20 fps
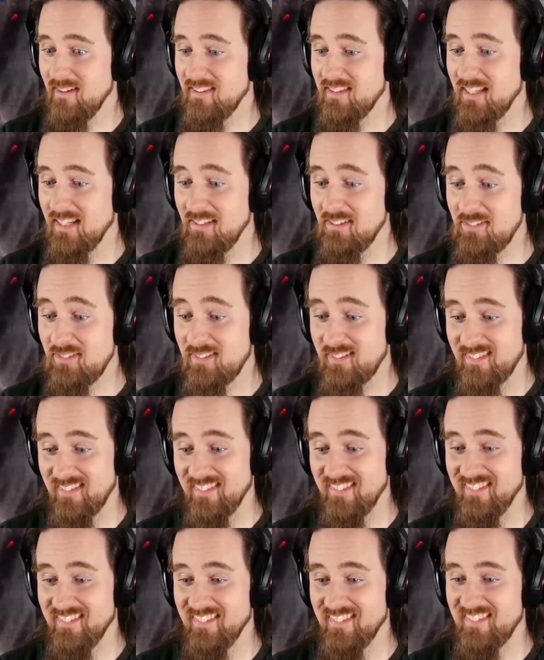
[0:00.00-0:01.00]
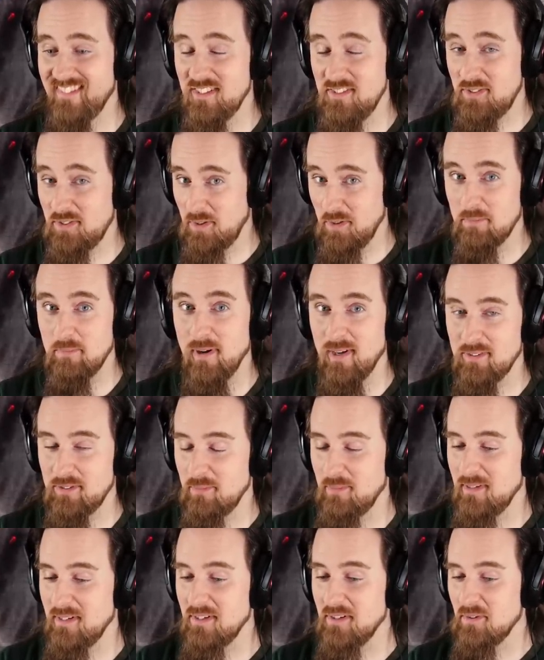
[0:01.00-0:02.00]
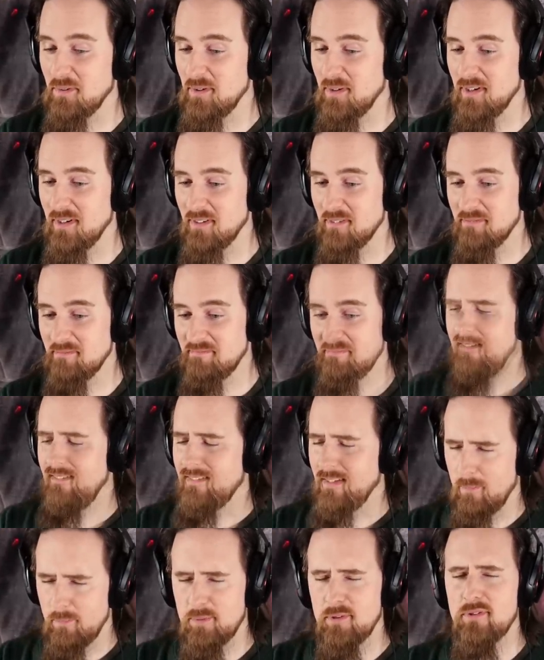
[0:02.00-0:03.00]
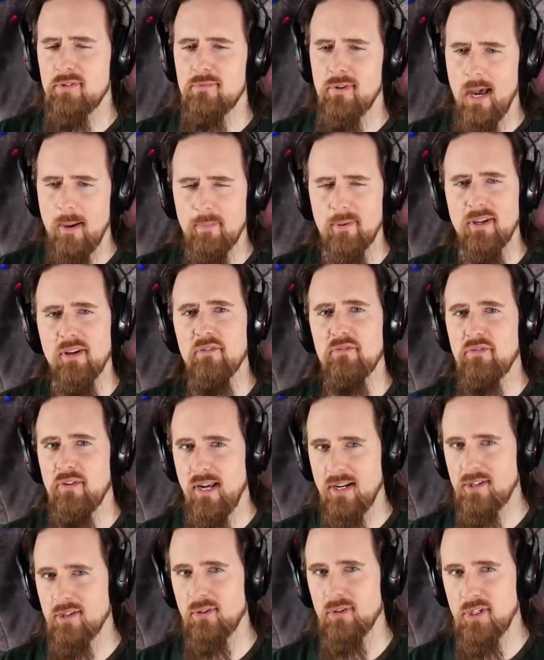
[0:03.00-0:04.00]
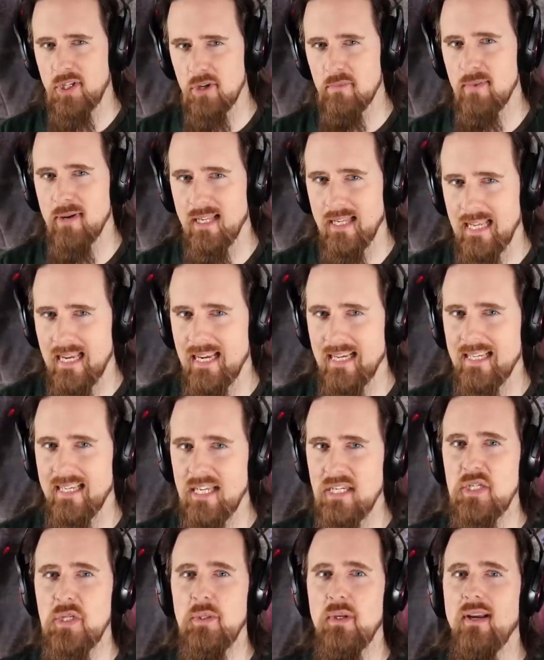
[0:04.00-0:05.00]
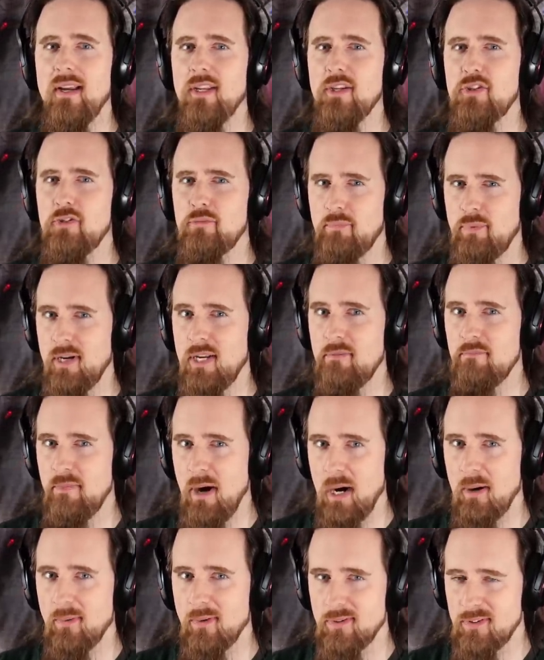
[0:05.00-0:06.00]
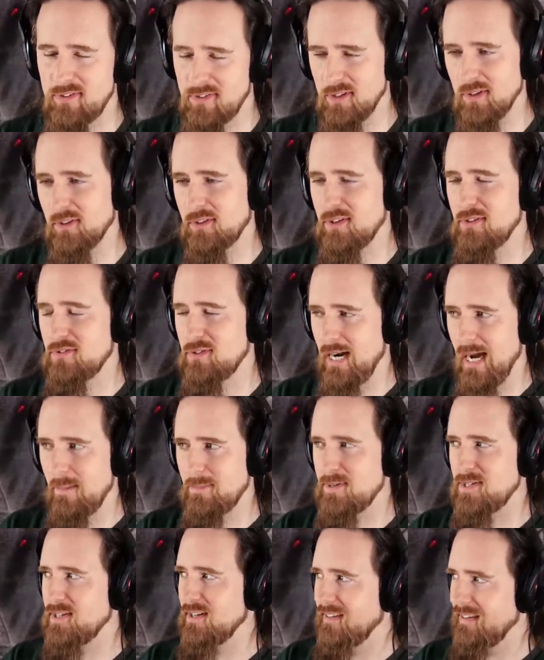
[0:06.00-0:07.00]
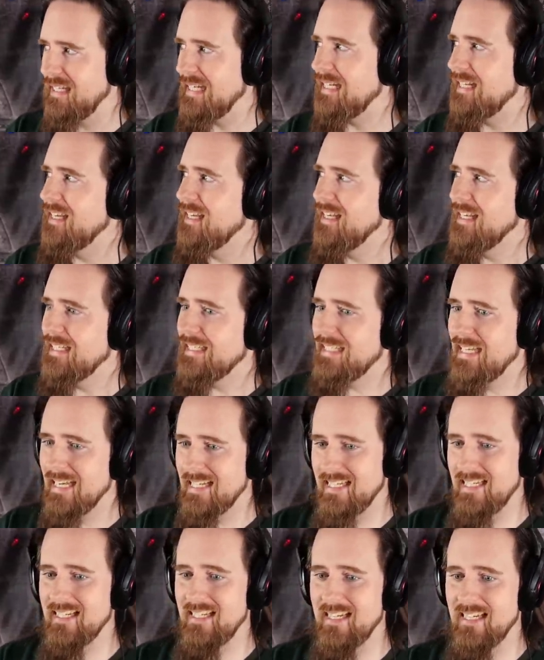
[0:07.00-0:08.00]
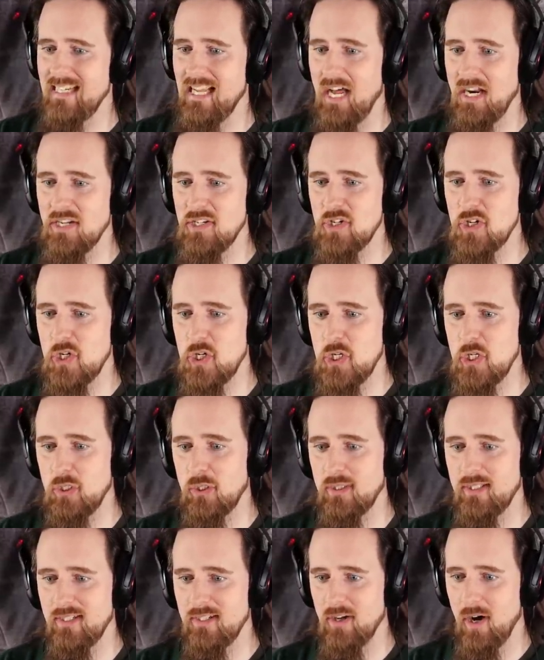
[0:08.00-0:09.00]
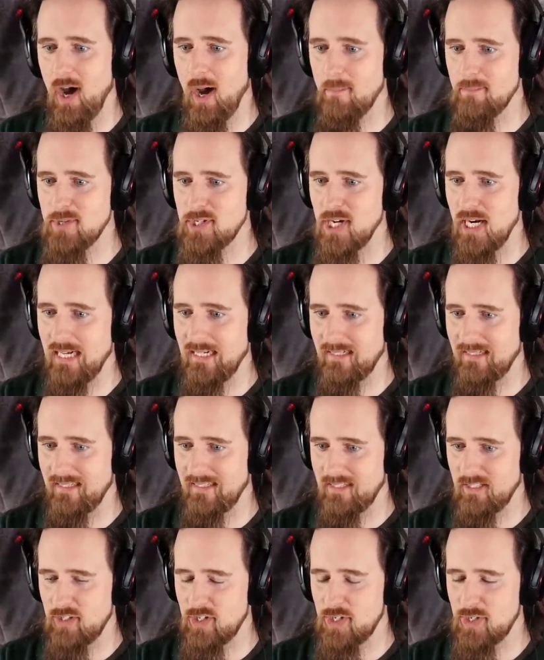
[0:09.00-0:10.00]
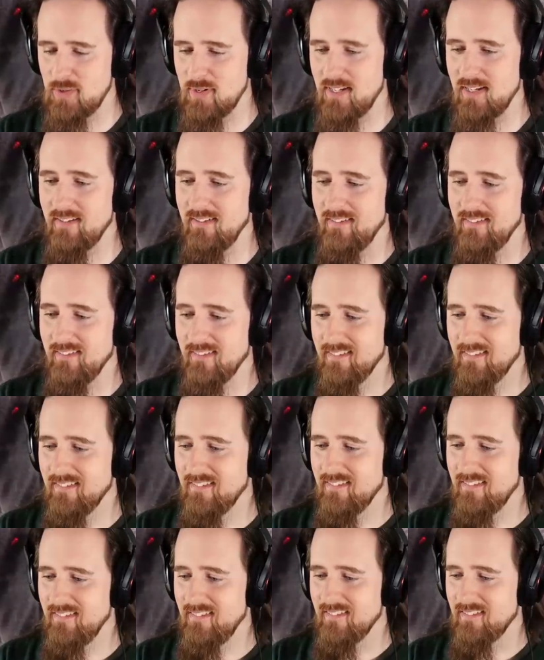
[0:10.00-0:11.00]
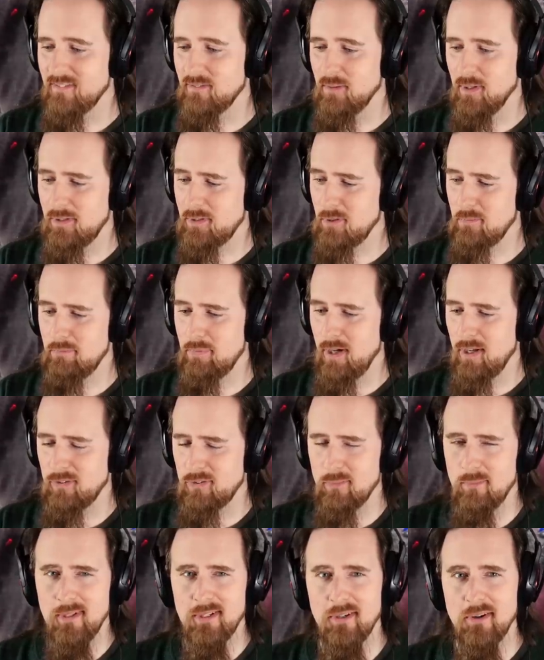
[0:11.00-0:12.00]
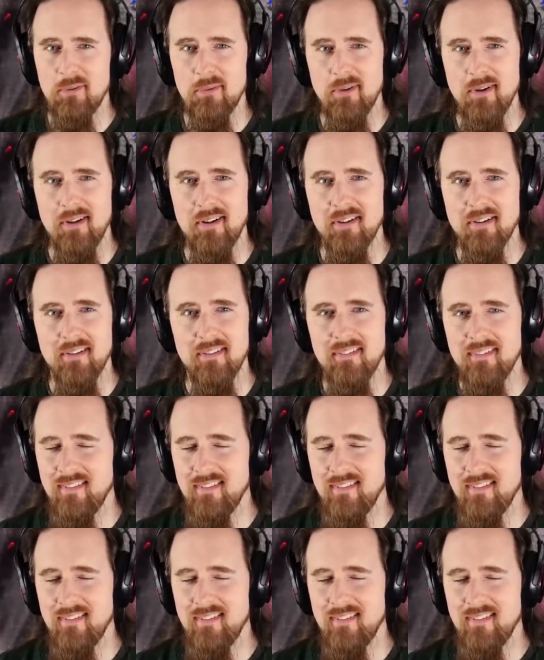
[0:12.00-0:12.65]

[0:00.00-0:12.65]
This could possibly go wrong. Yep, strapping a fragile human leg into a spring-powered steel contraption and then kicking an unyielding object like a tree. What could possibly go wrong?